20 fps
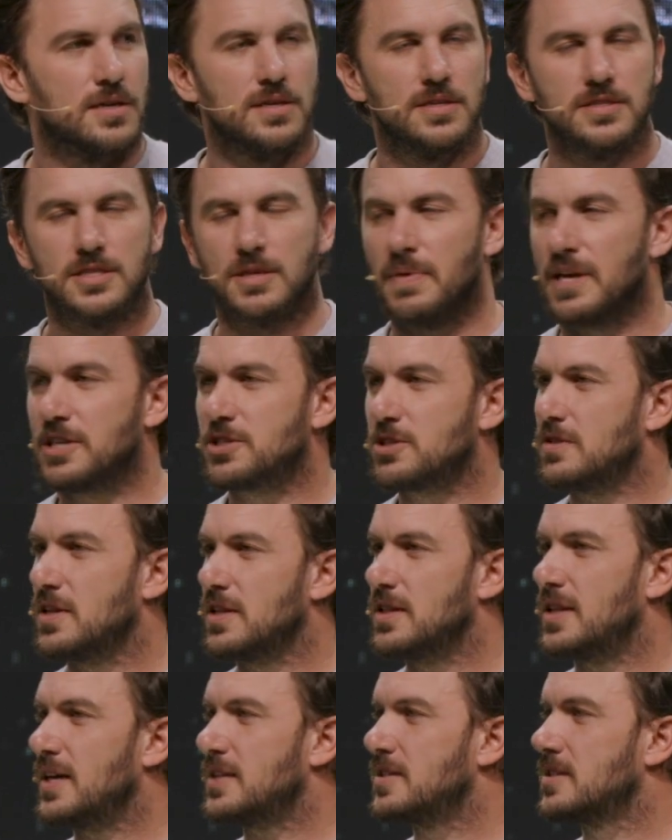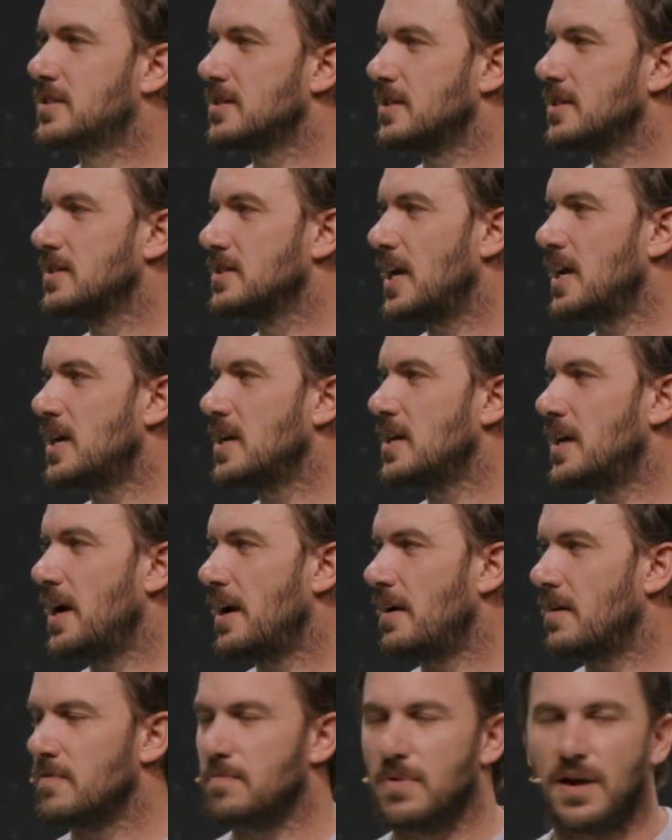to make sure that that's taken
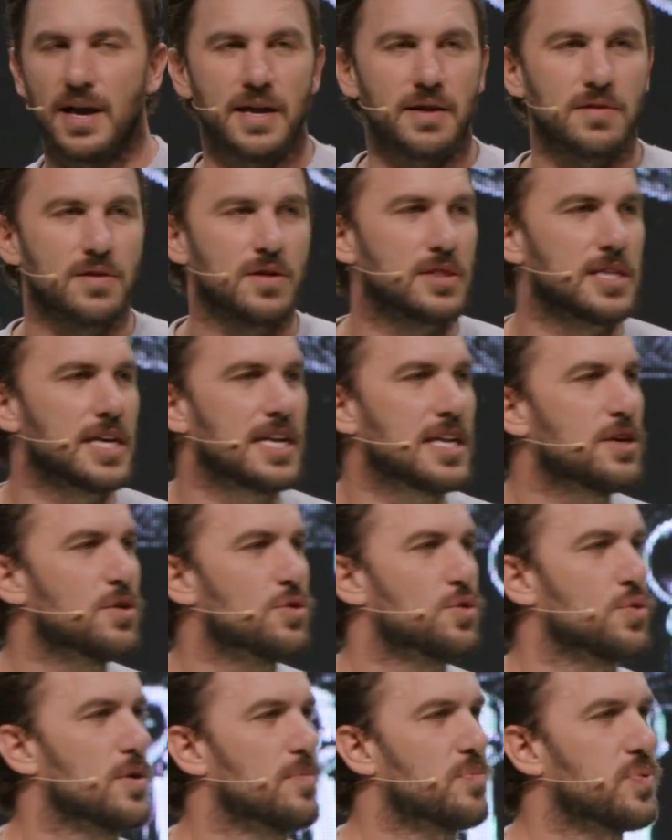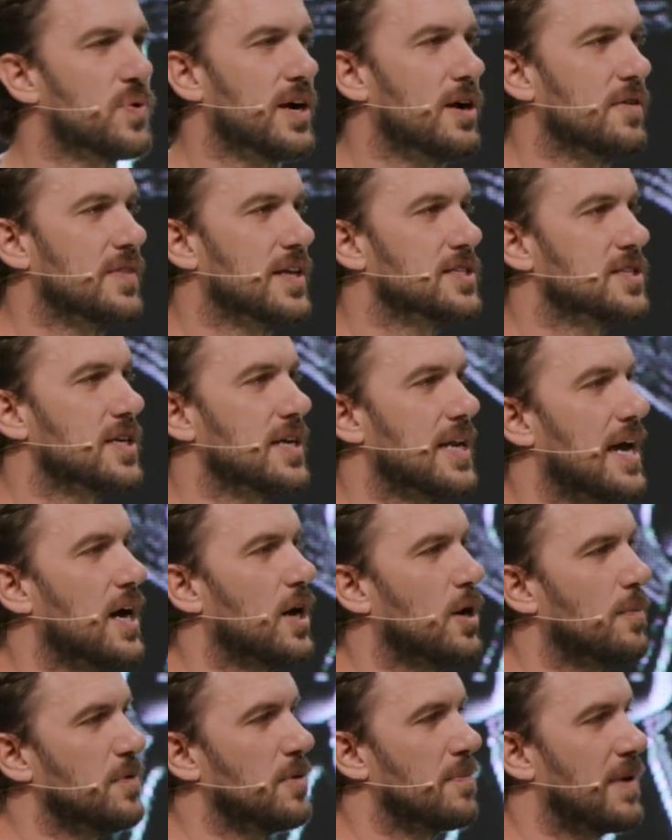care of by leading you through a prayer that's gonna
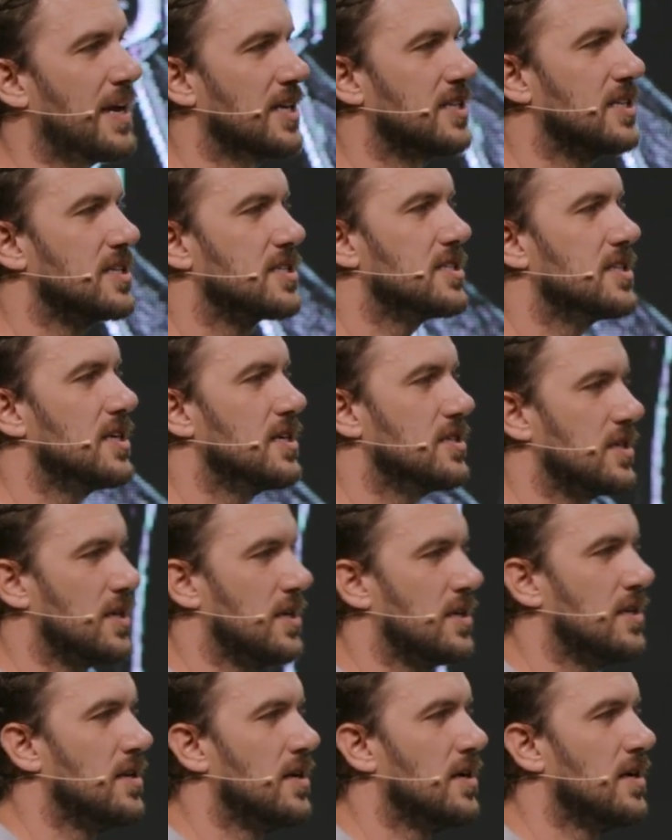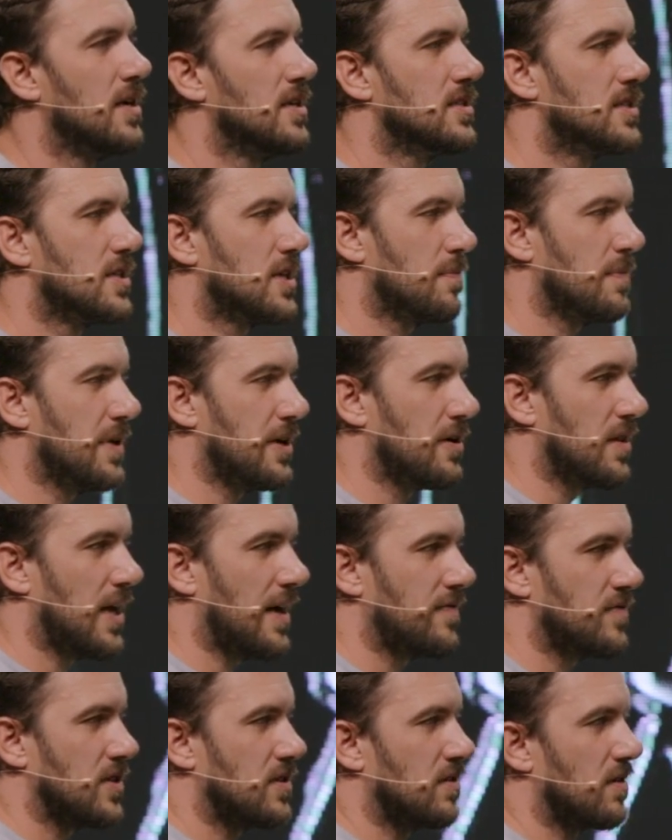help you make a decision to commit your
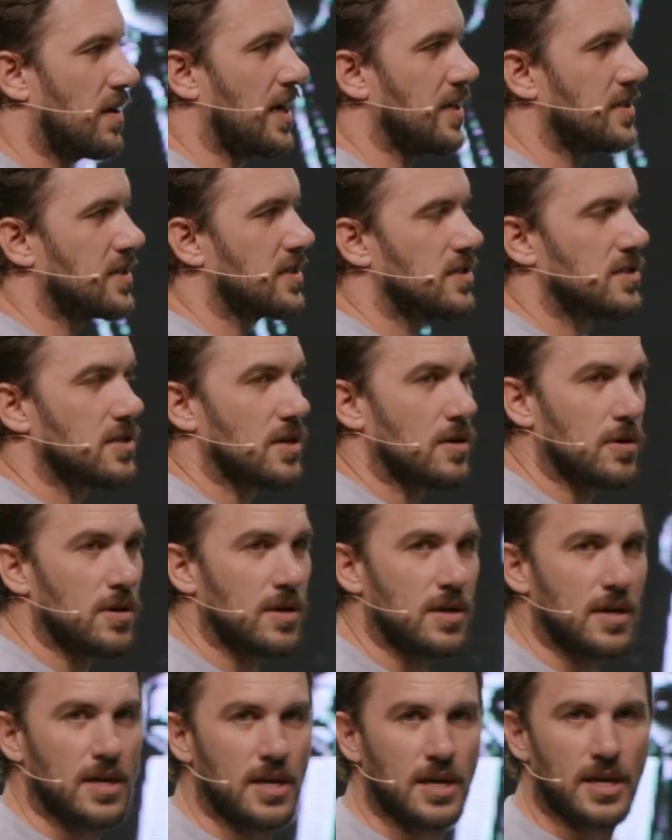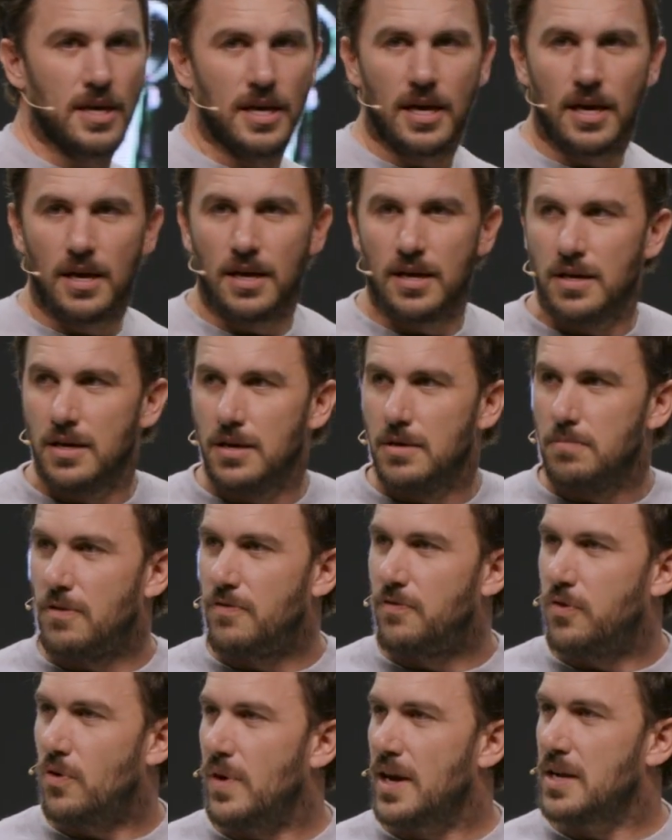life to Christ. And so
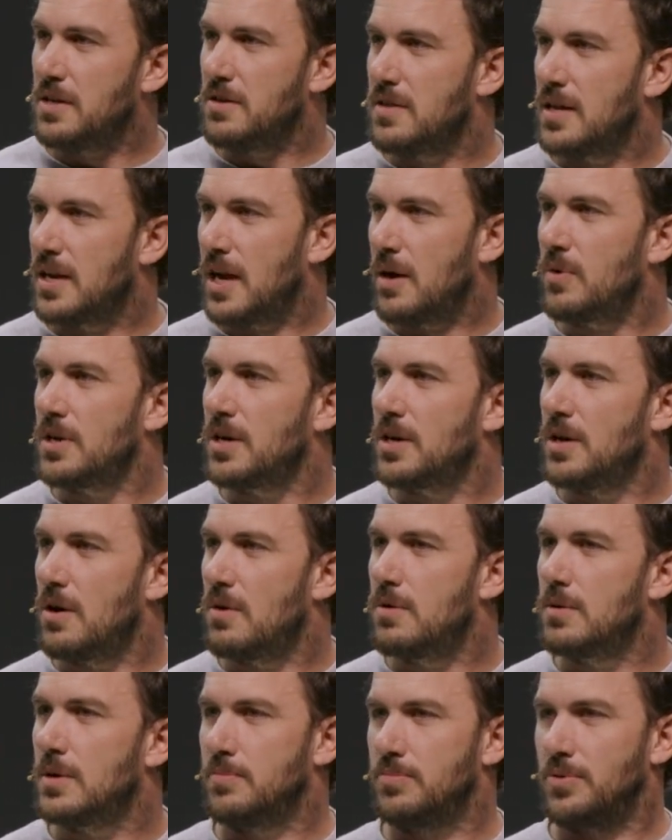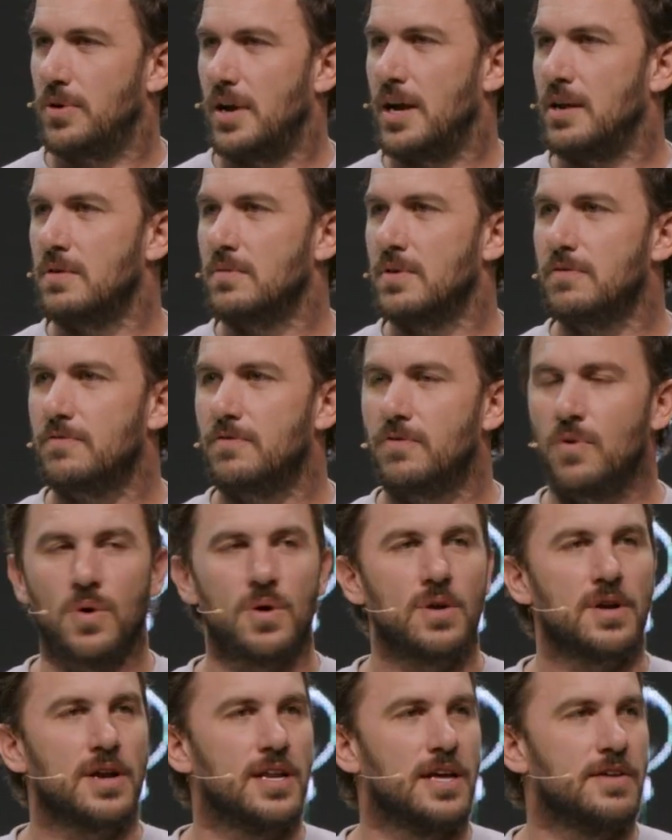before I do that, I wanna know who I'm praying
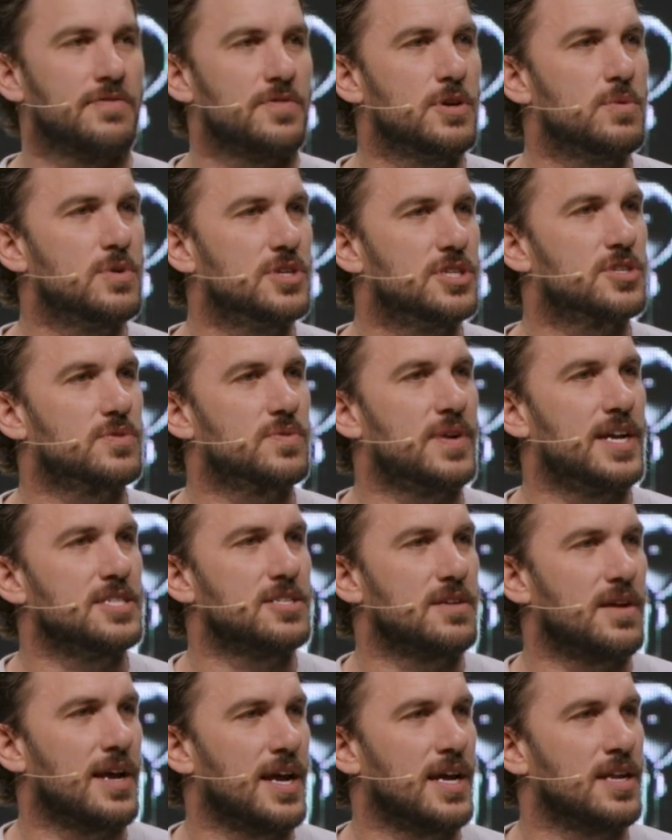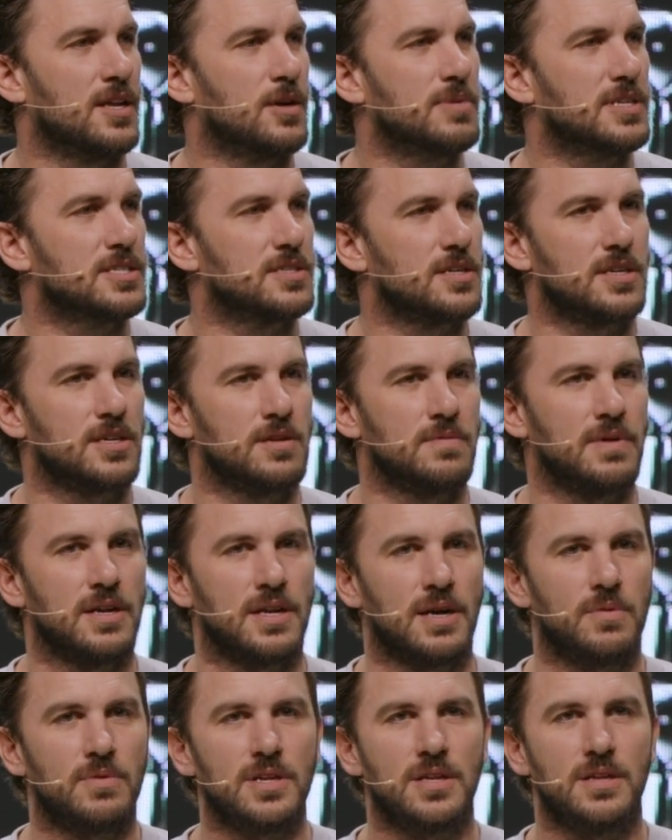for, and if you would just raise your hand, nobody's looking
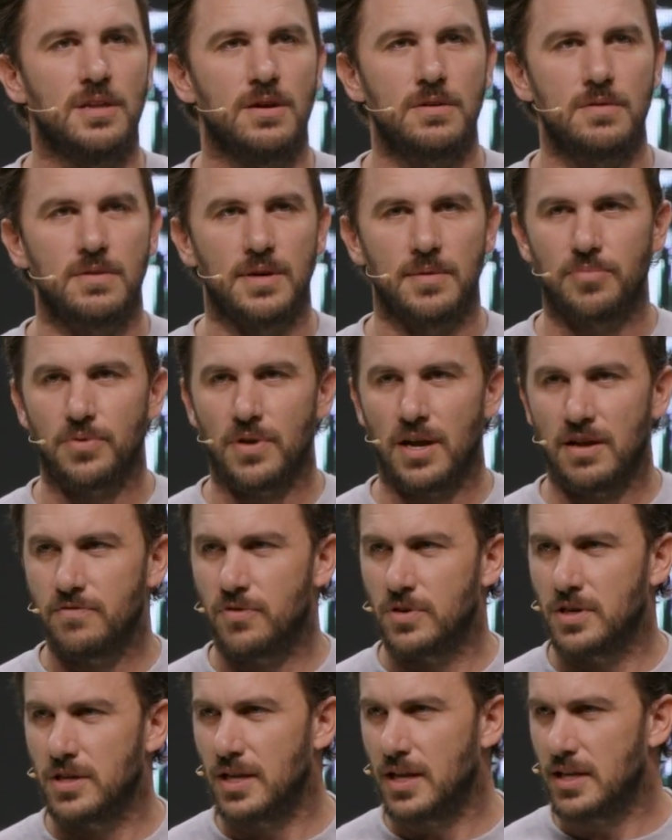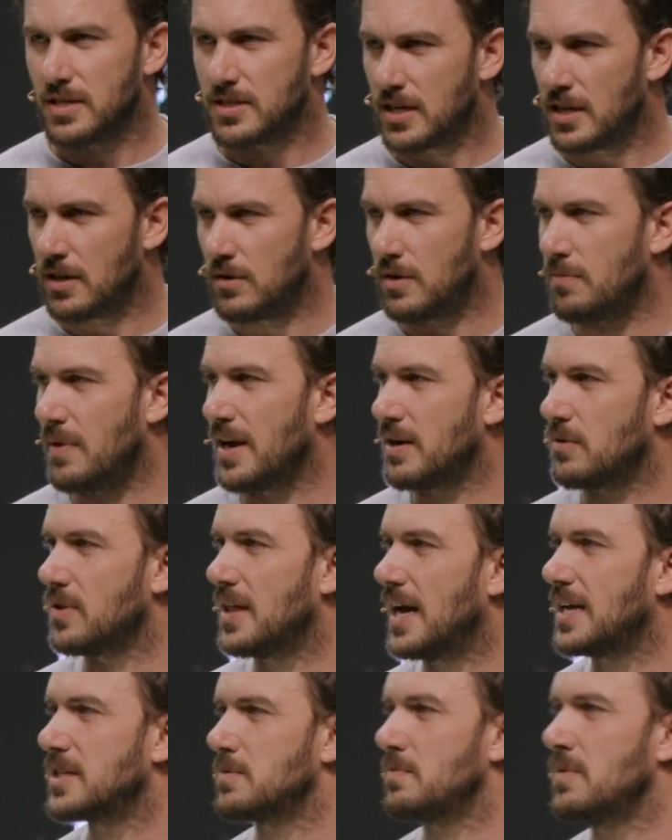around, I wanna know who I'm praying for today. Say, you know what, Michael,
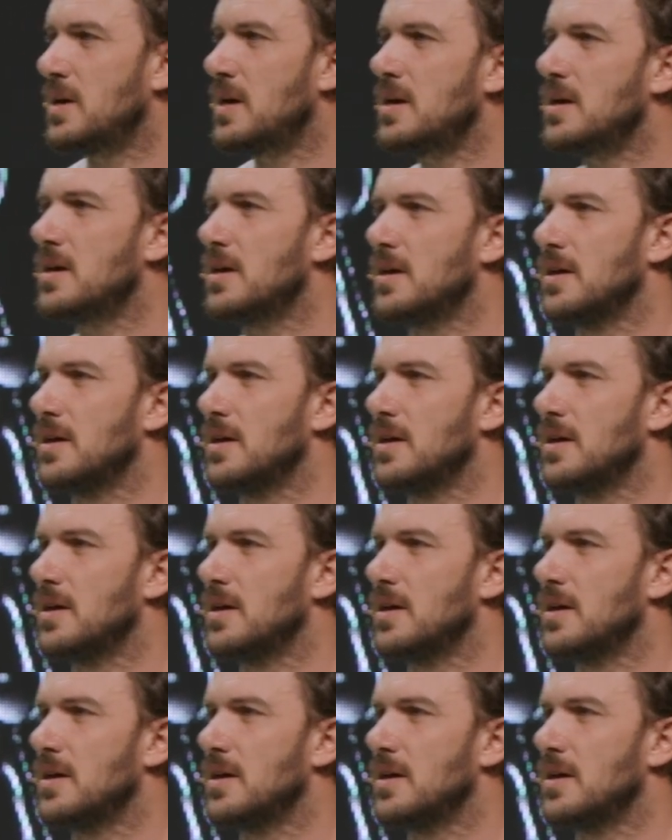that's me.